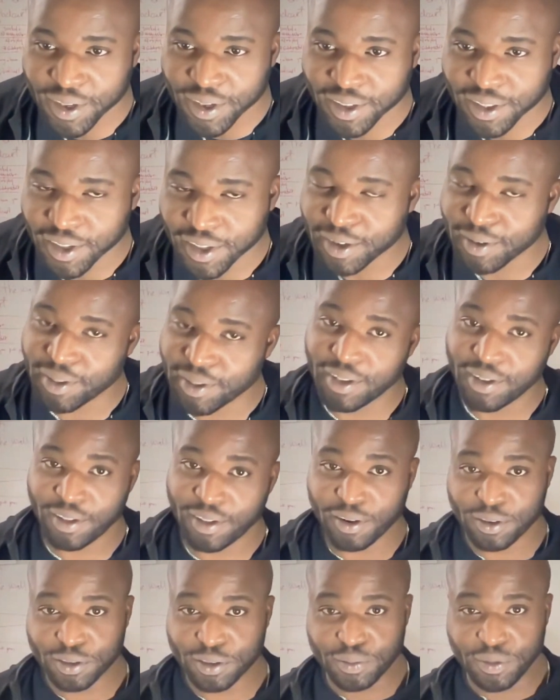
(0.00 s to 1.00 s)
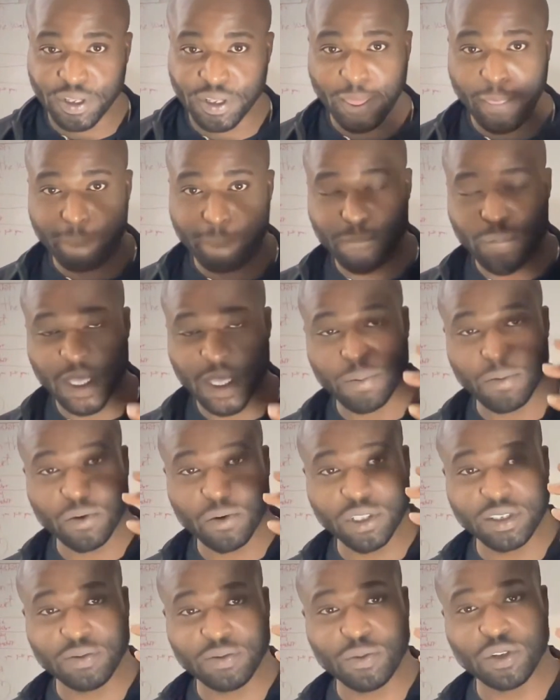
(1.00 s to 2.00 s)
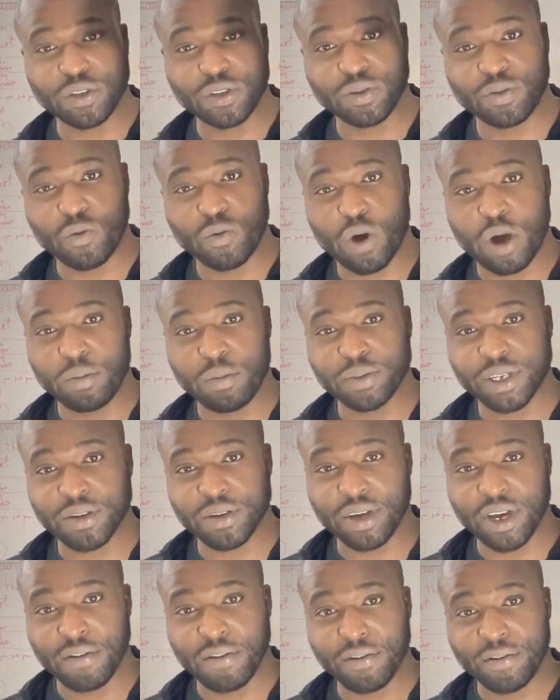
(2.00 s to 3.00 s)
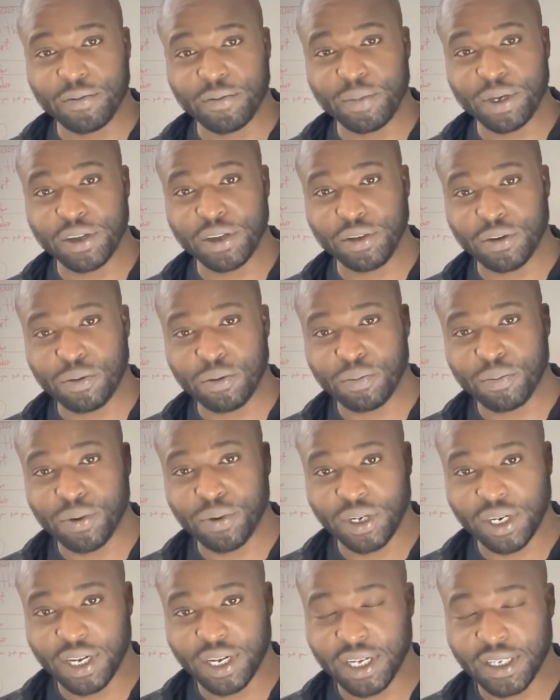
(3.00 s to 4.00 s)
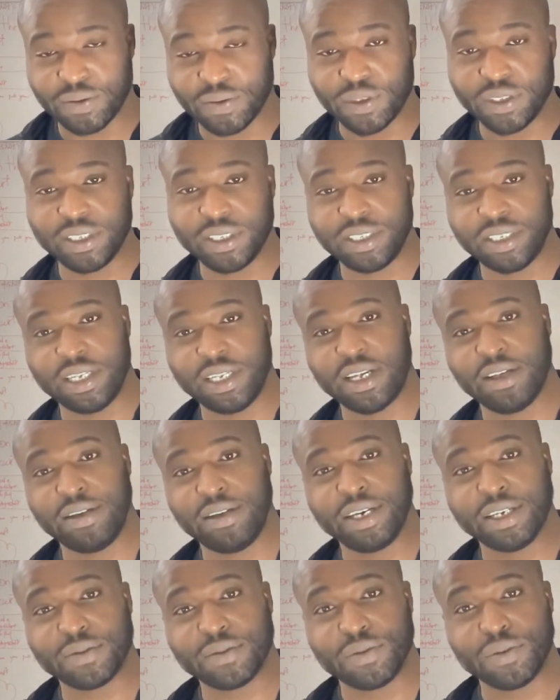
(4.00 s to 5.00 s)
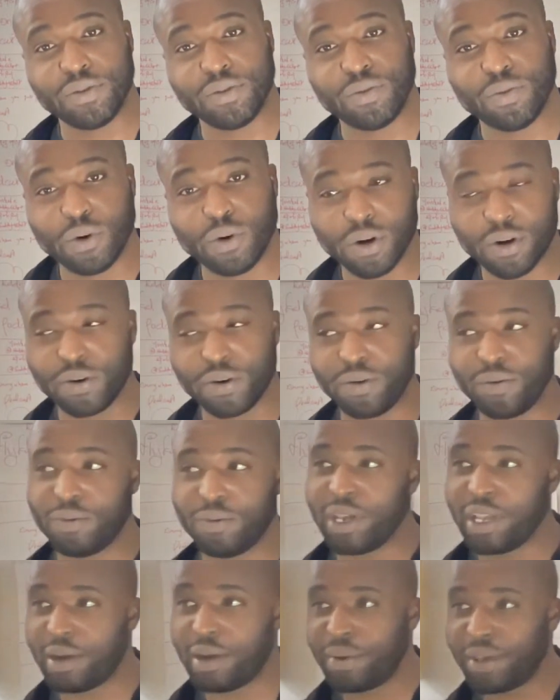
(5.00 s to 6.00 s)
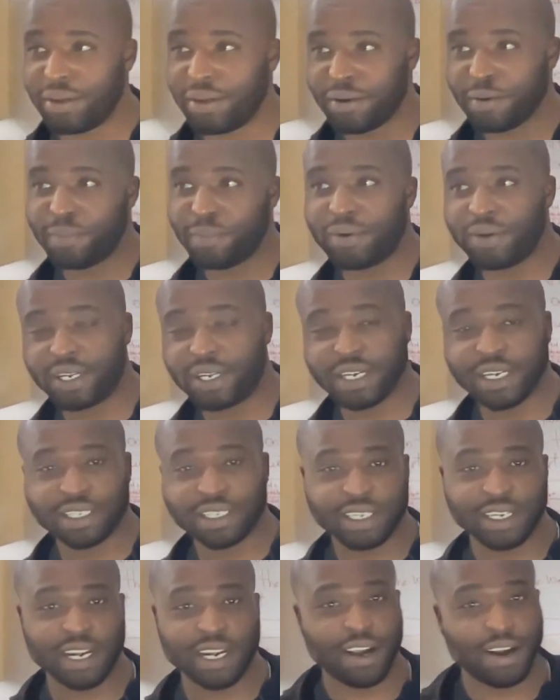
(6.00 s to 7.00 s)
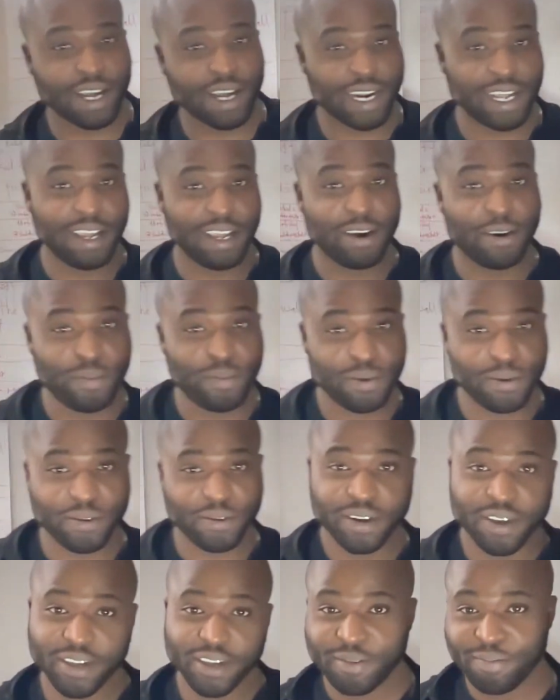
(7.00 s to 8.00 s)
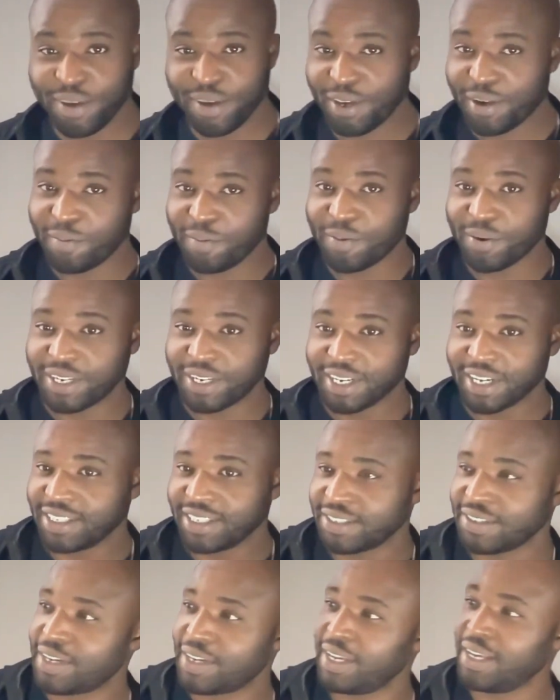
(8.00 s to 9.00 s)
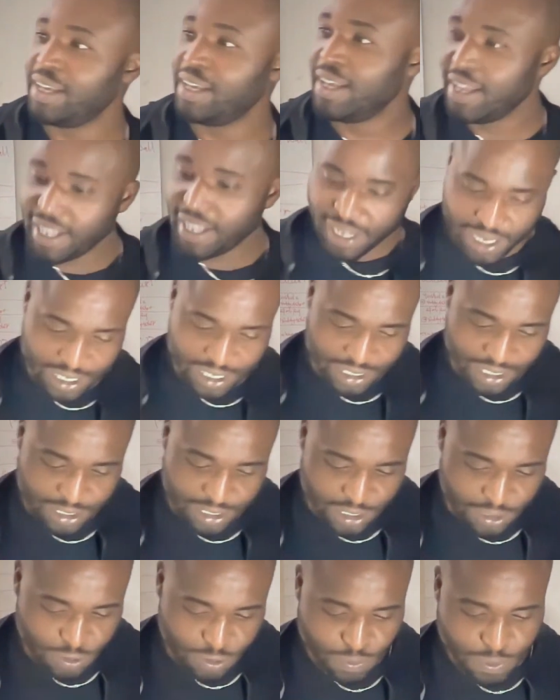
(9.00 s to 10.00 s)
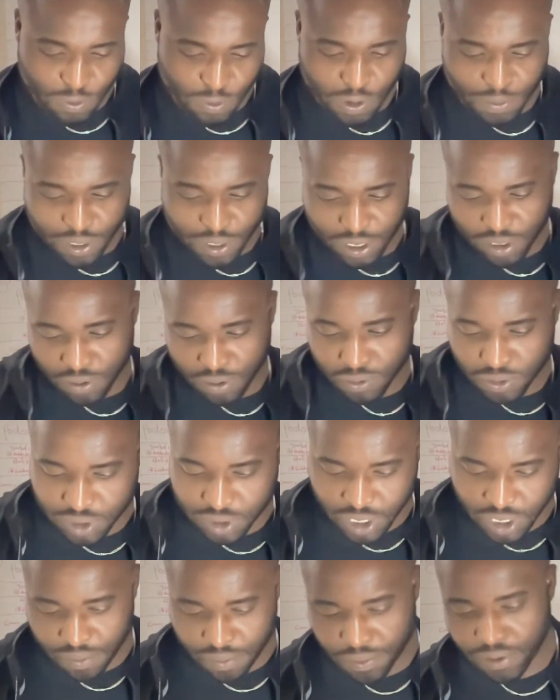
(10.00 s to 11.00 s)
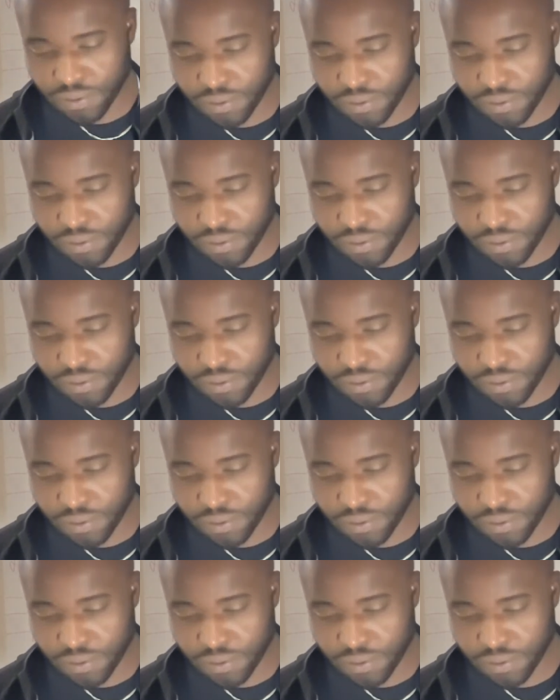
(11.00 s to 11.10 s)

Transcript: Talk to me. Tell me what qualms are you having with making your own podcast? What is it that you guys want to work on when you're making your podcast, and how can I help you make your podcast? Okay, ladies and gentlemen, we're making good timing.